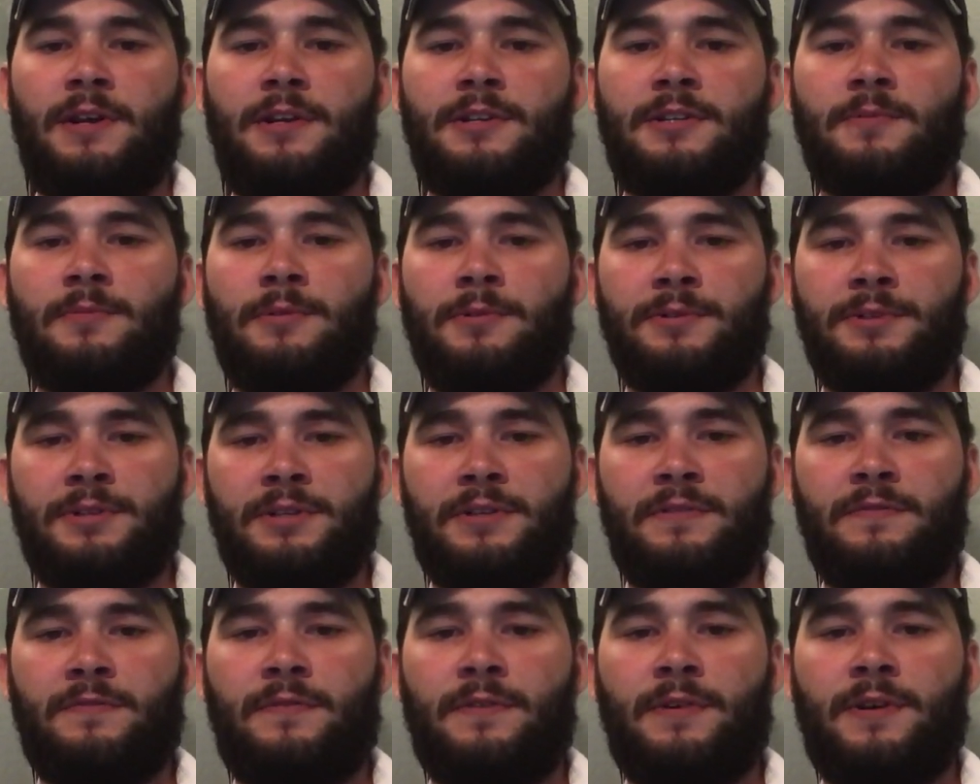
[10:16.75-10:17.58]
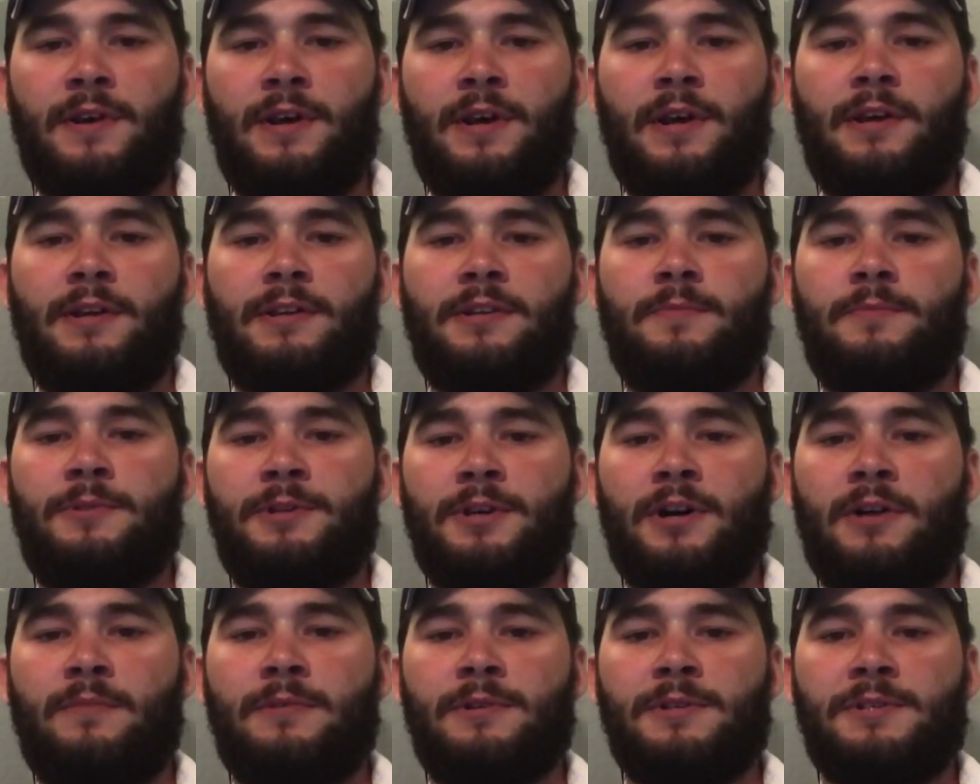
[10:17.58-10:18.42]
to believe to be
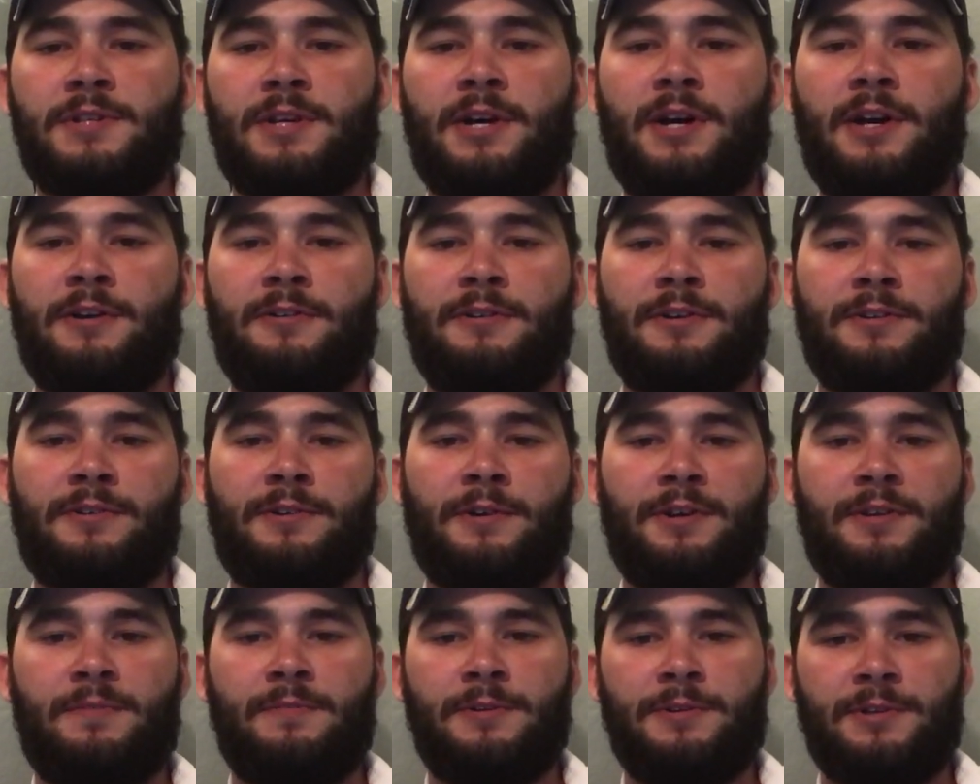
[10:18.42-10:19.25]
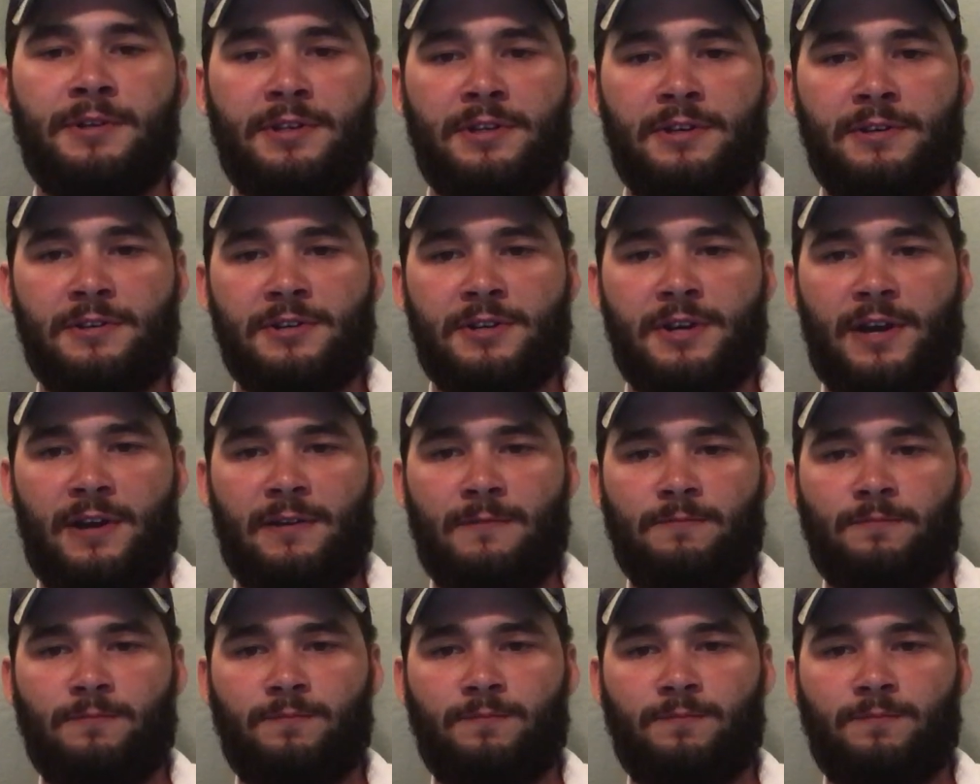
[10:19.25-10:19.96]
almost 130 million years now.